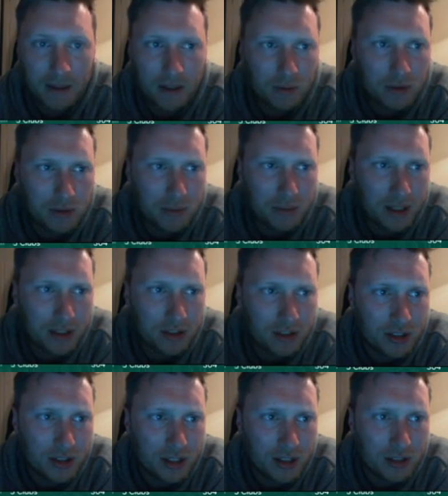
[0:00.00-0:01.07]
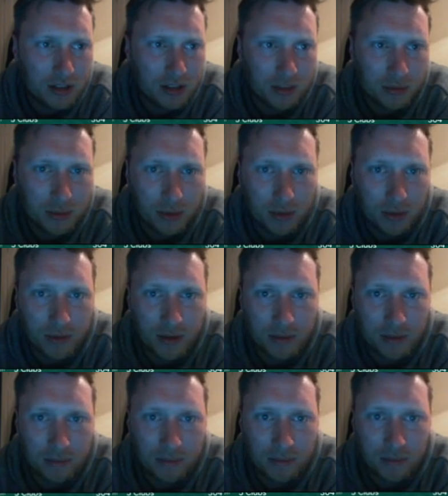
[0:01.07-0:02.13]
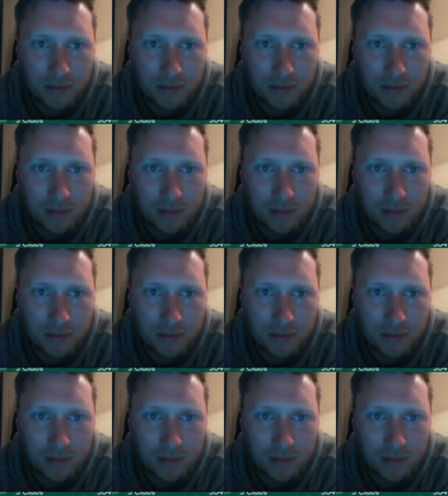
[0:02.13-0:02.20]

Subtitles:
Who's the manager there that signed both of them?